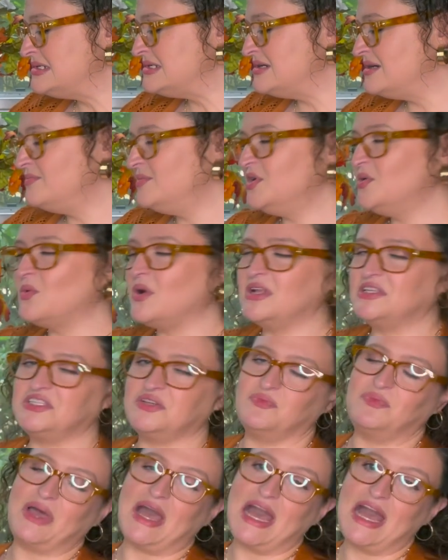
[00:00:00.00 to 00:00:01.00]
I'm going to watch
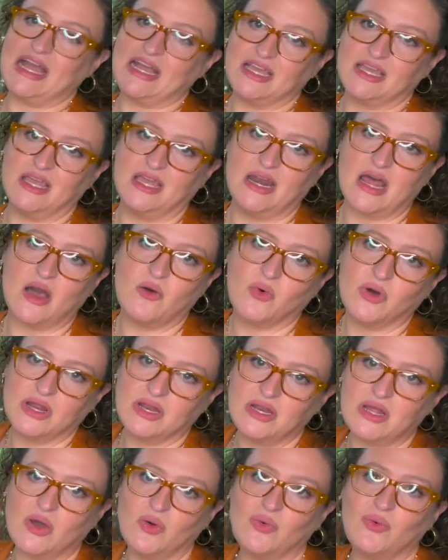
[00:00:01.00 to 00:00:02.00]
it back and I want
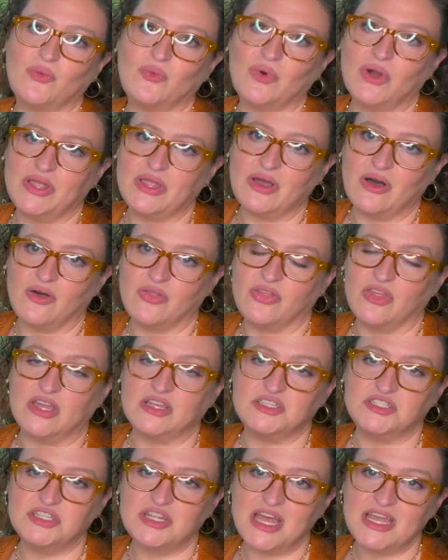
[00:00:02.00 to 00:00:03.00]
to know what y'all
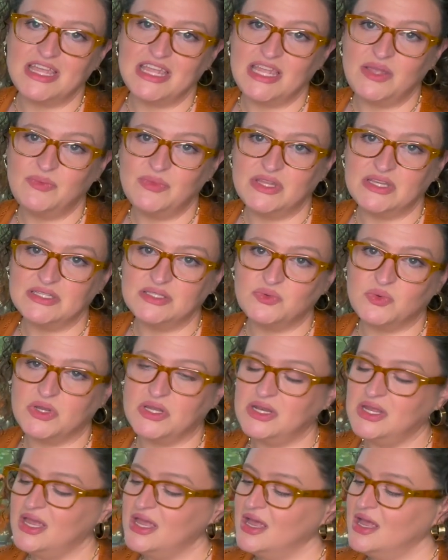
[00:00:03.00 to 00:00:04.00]
think. Should I keep this
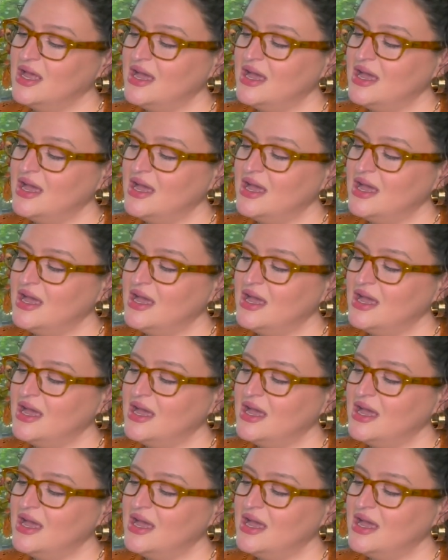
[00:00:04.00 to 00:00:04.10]
one?